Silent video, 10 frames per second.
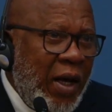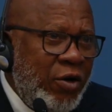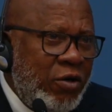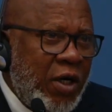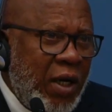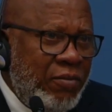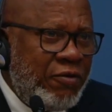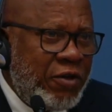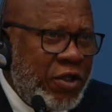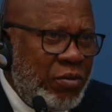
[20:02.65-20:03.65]
not
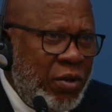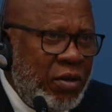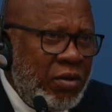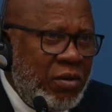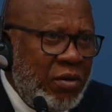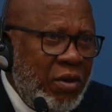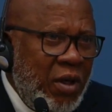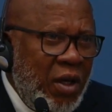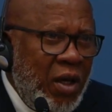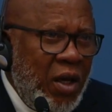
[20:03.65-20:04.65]
comfortable
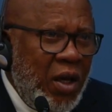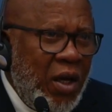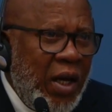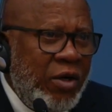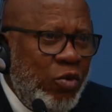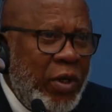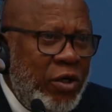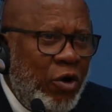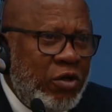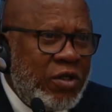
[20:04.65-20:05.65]
and will
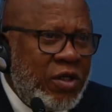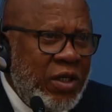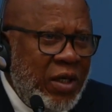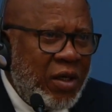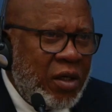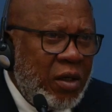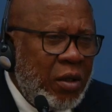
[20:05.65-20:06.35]
not seek